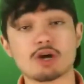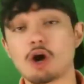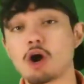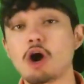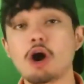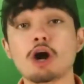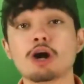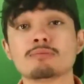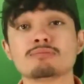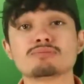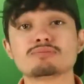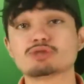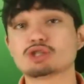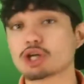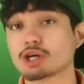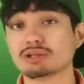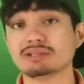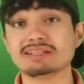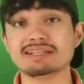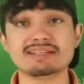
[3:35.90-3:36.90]
to harm
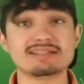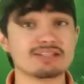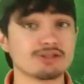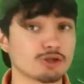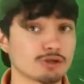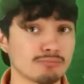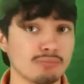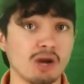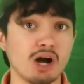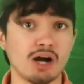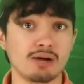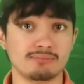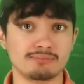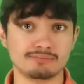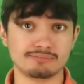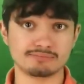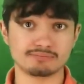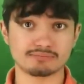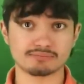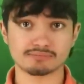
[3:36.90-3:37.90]
Charlize and her
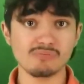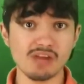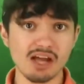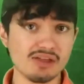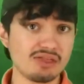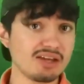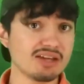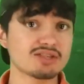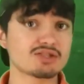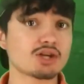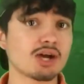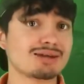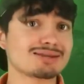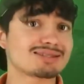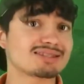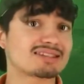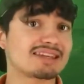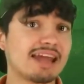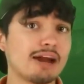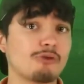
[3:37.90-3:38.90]
mom. Things got
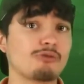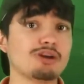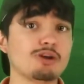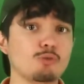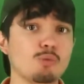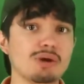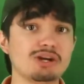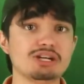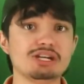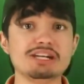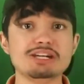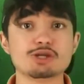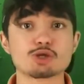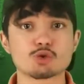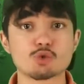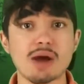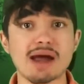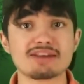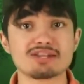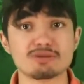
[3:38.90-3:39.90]
scary when he
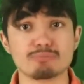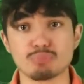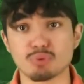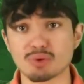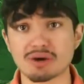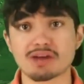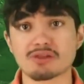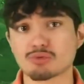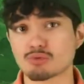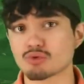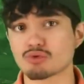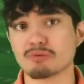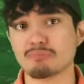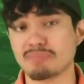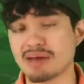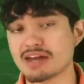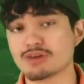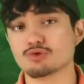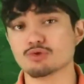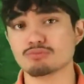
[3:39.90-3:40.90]
tried to break through the
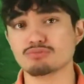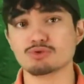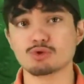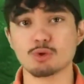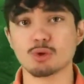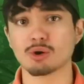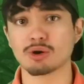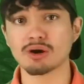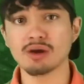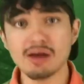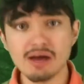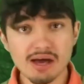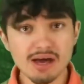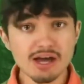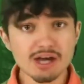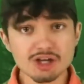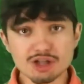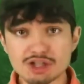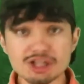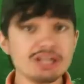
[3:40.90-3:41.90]
bedroom door.
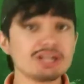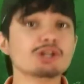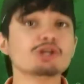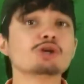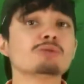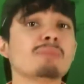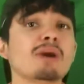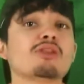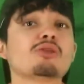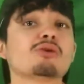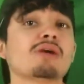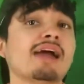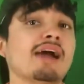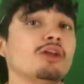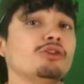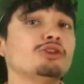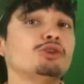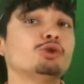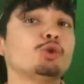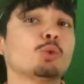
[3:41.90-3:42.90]
She and her mother
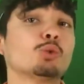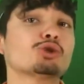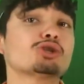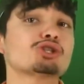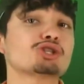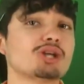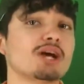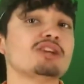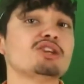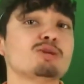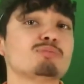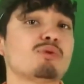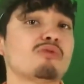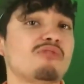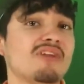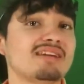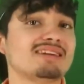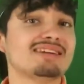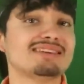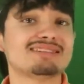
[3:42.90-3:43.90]
held the door shut to
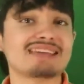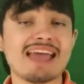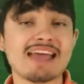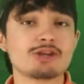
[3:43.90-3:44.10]
prevent his